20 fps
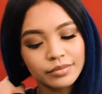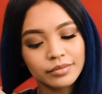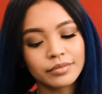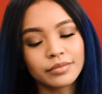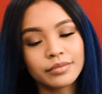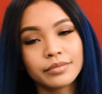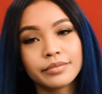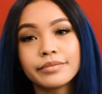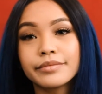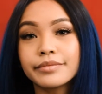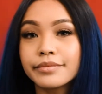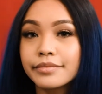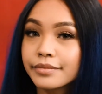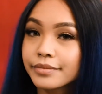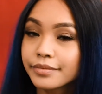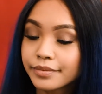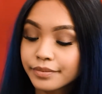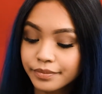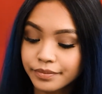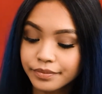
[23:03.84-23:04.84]

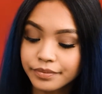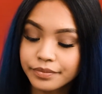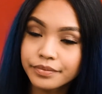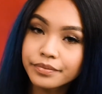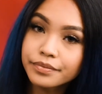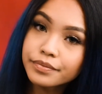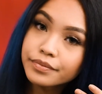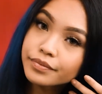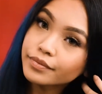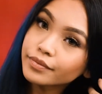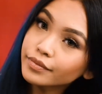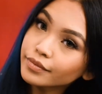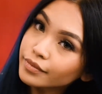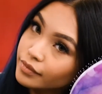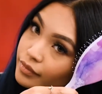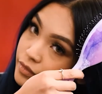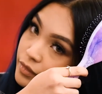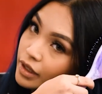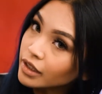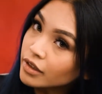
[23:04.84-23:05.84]

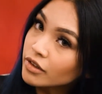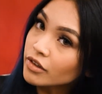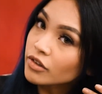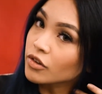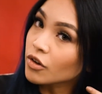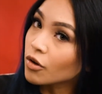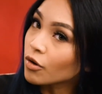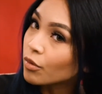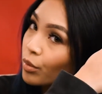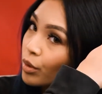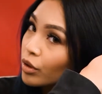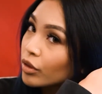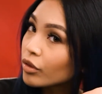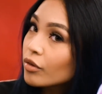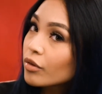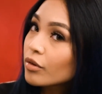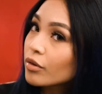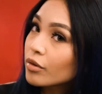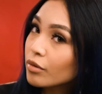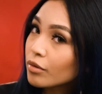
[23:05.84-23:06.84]
and just comb it
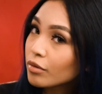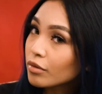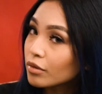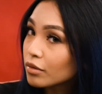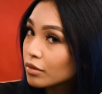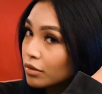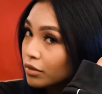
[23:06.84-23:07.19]
through.